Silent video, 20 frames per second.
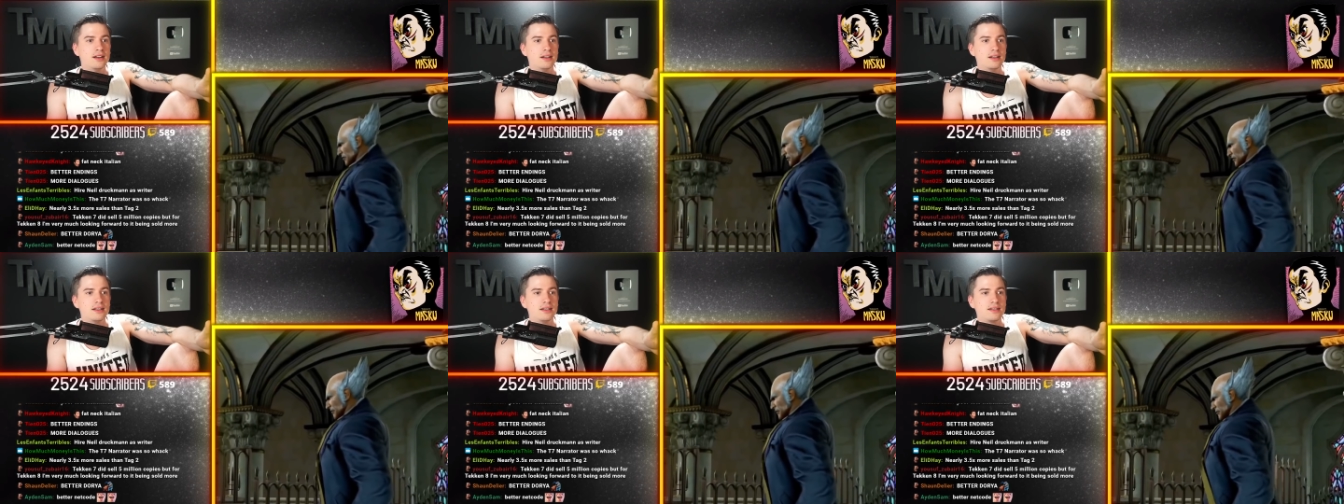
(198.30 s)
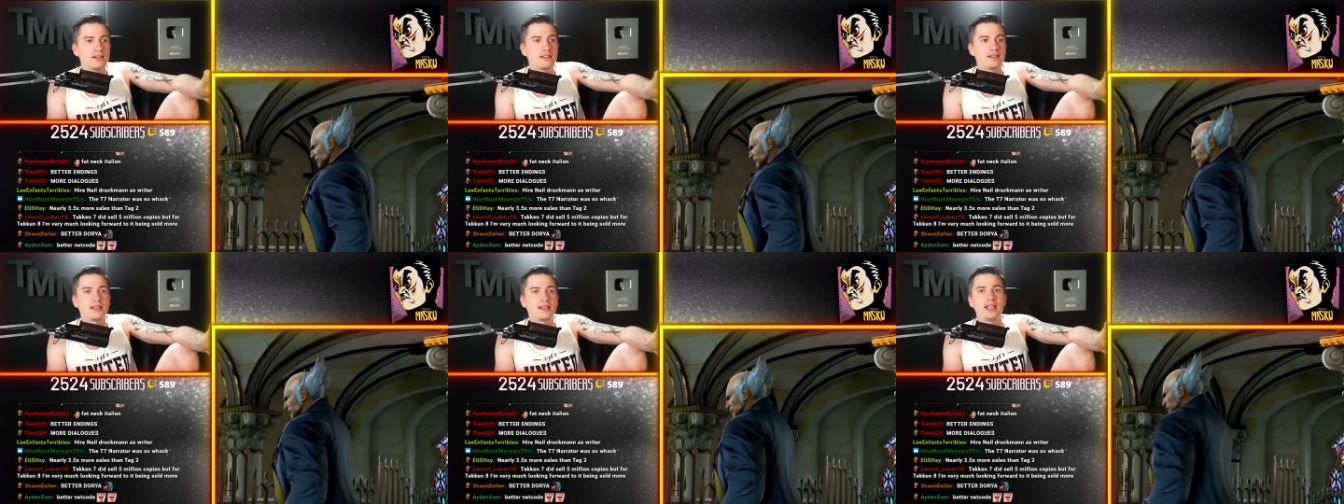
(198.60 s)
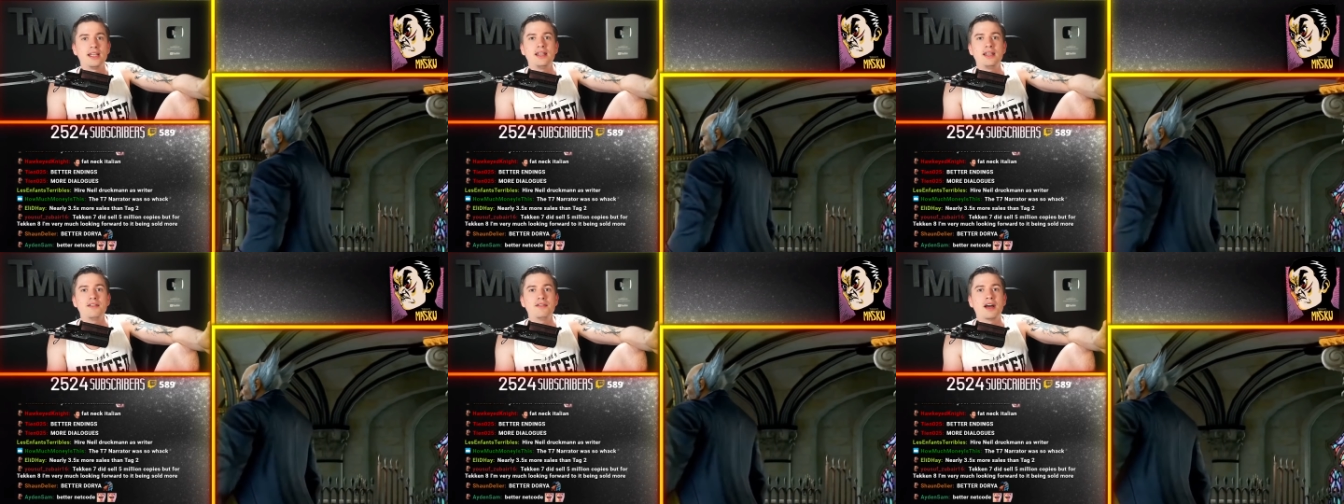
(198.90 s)

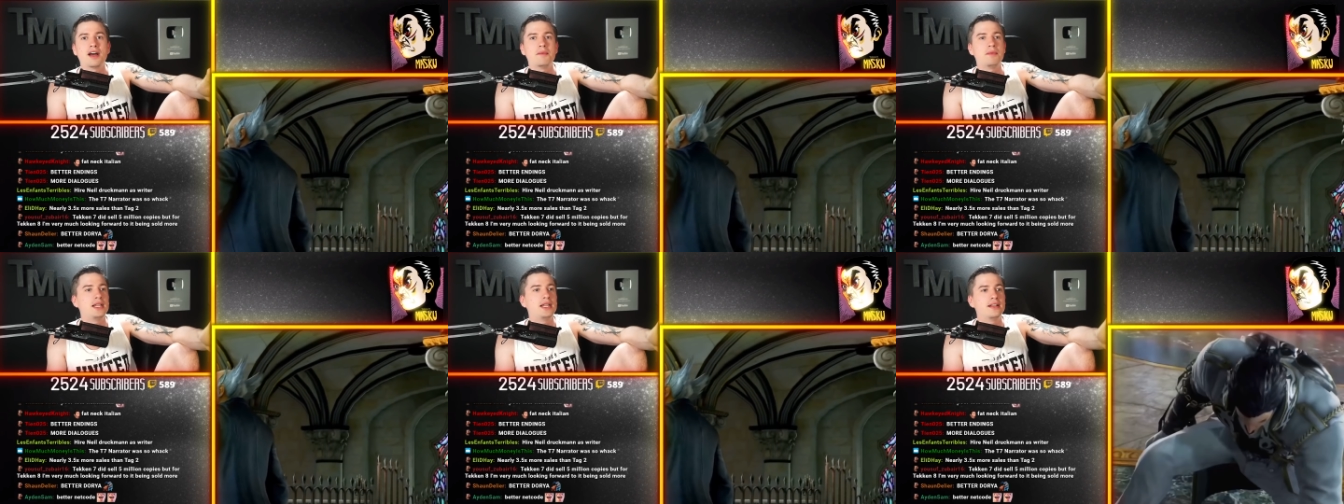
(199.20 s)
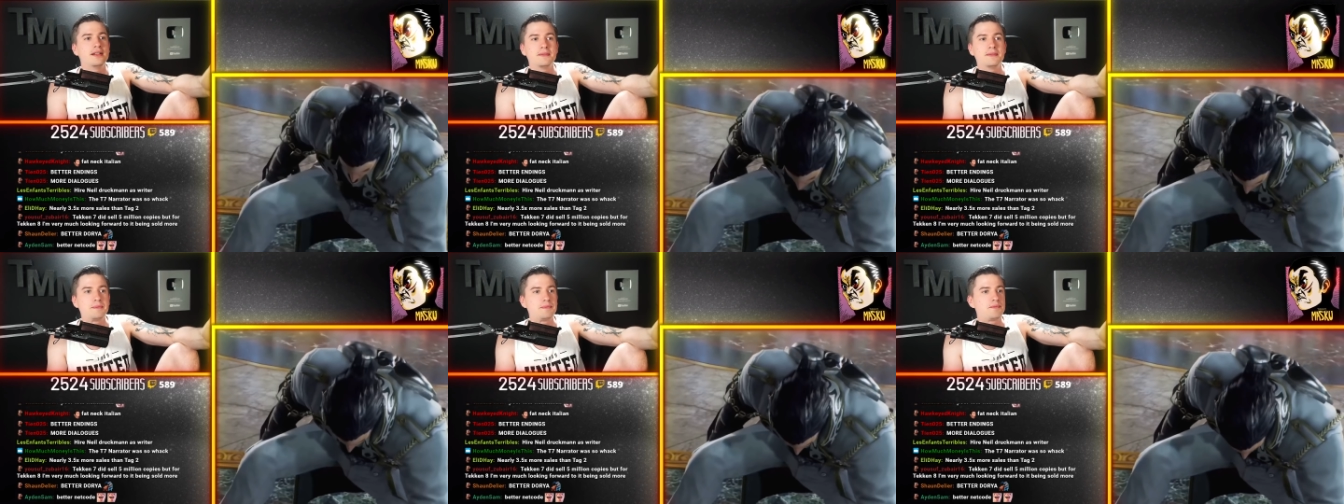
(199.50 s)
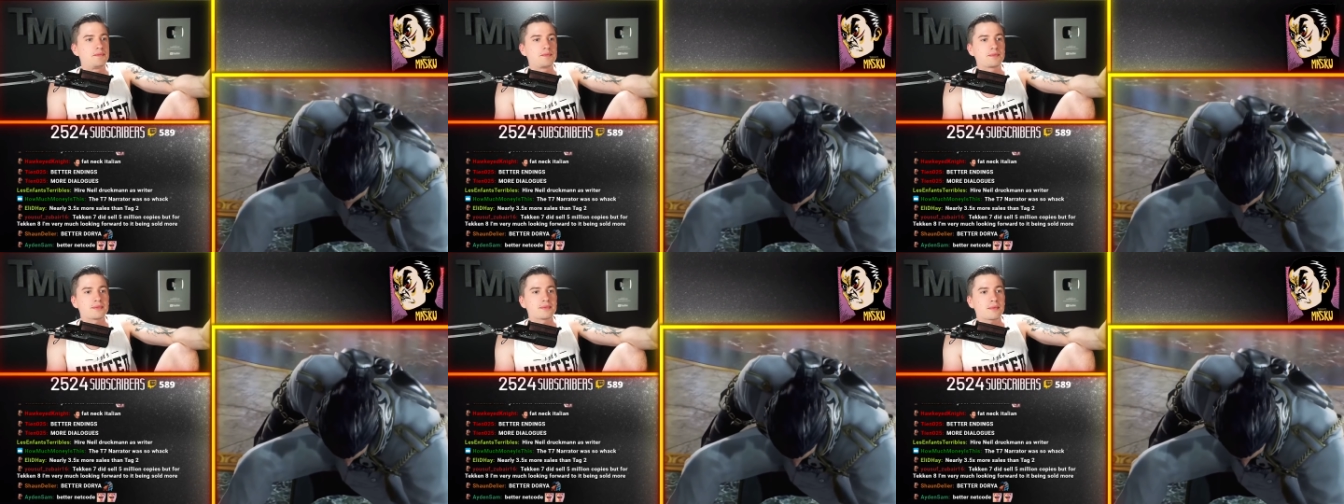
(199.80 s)
Steve? I mean,
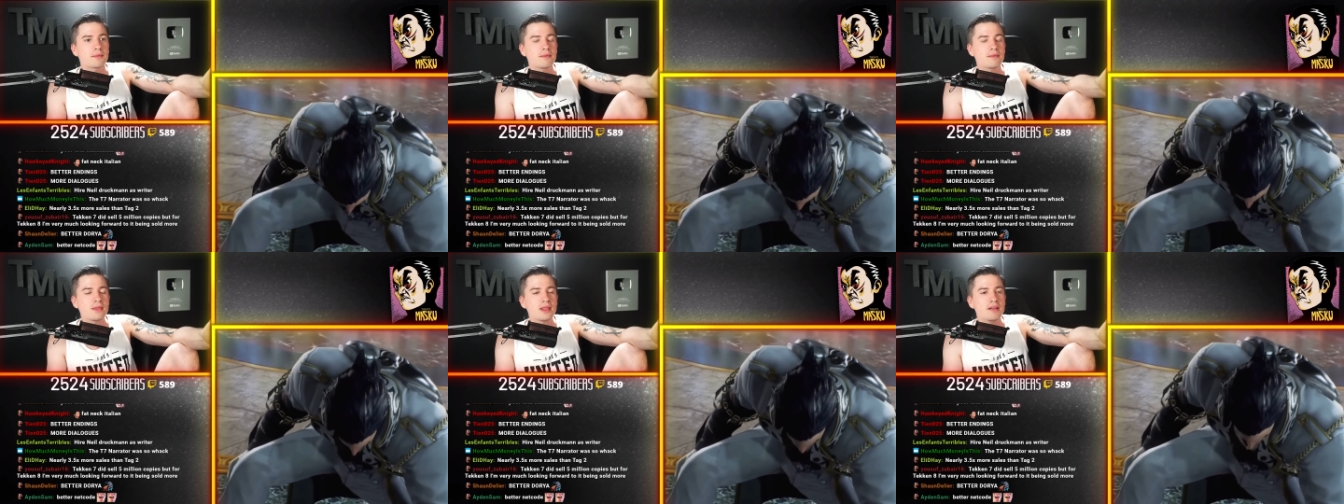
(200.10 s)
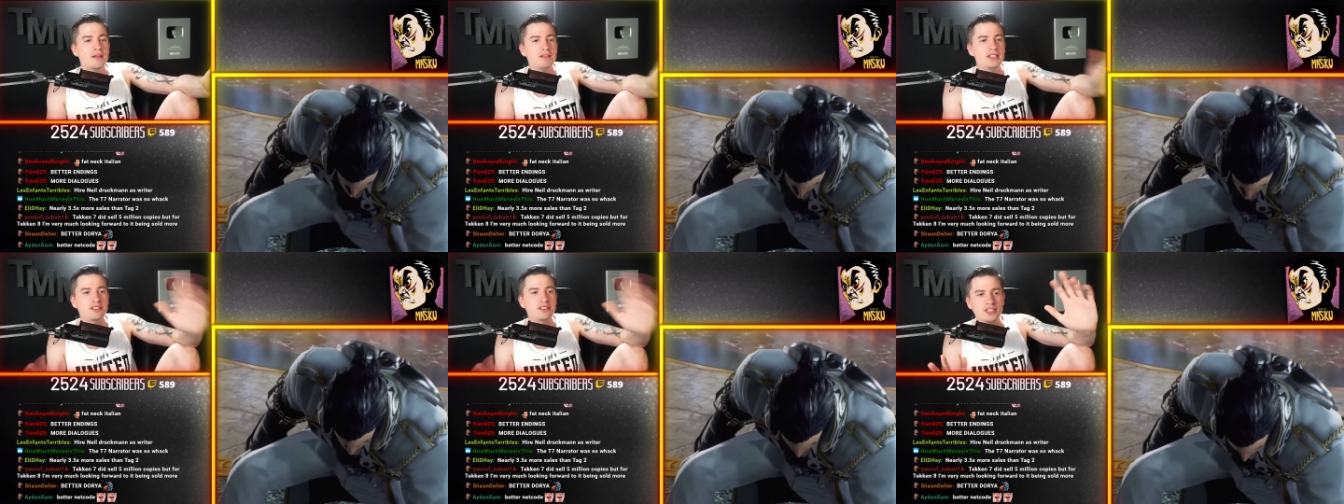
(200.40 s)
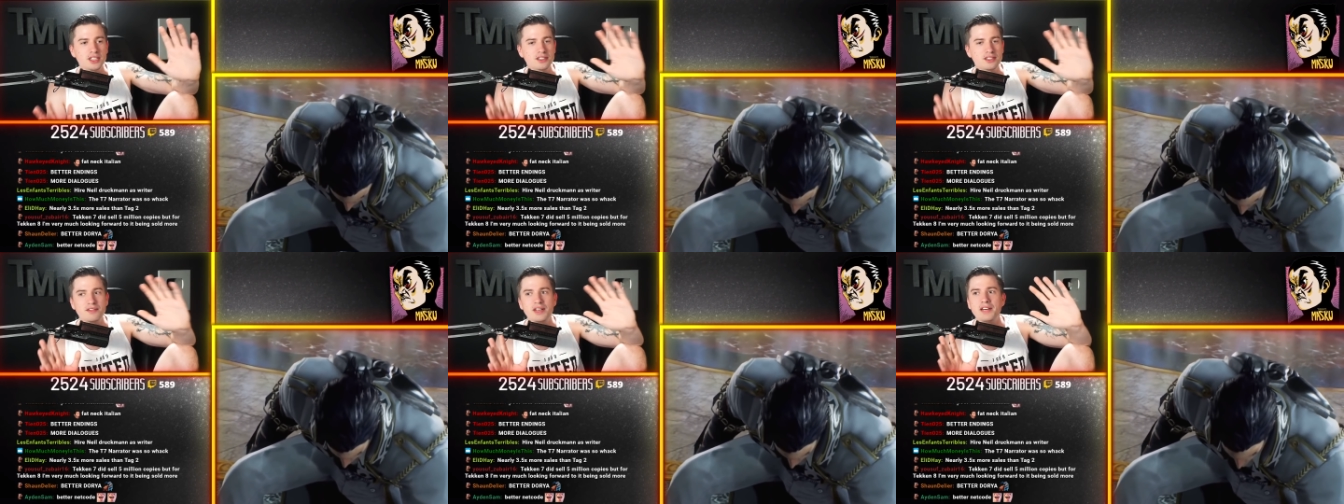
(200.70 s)
there's
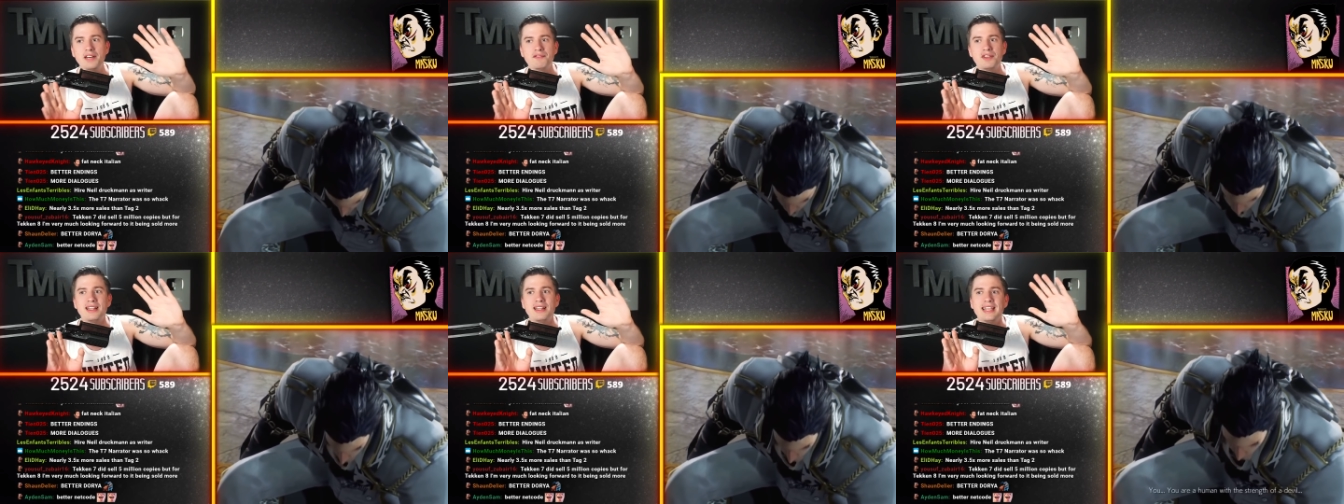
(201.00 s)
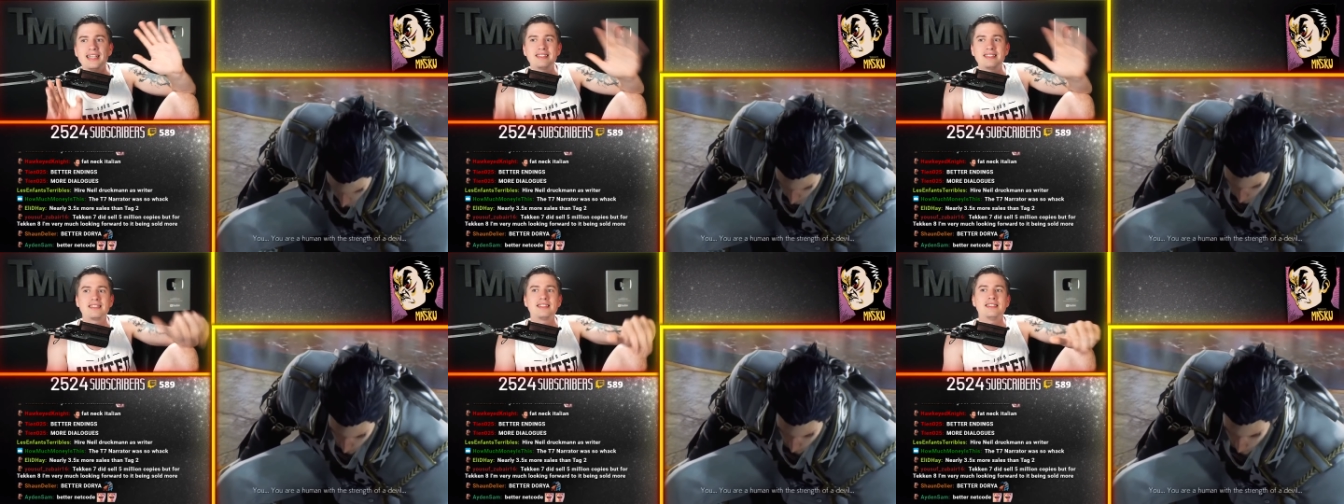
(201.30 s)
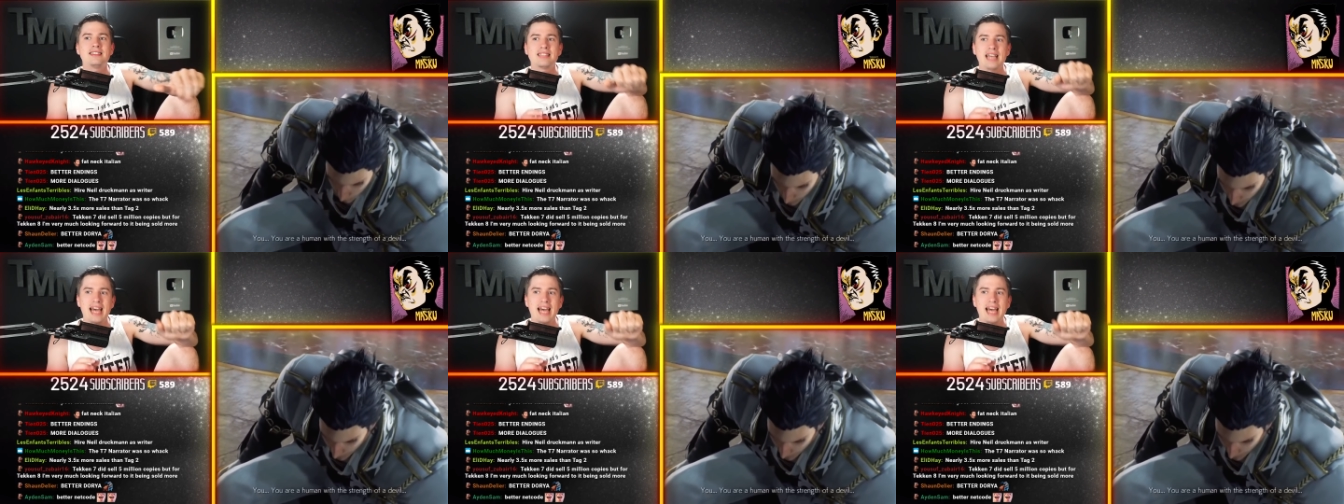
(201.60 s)
just, the list is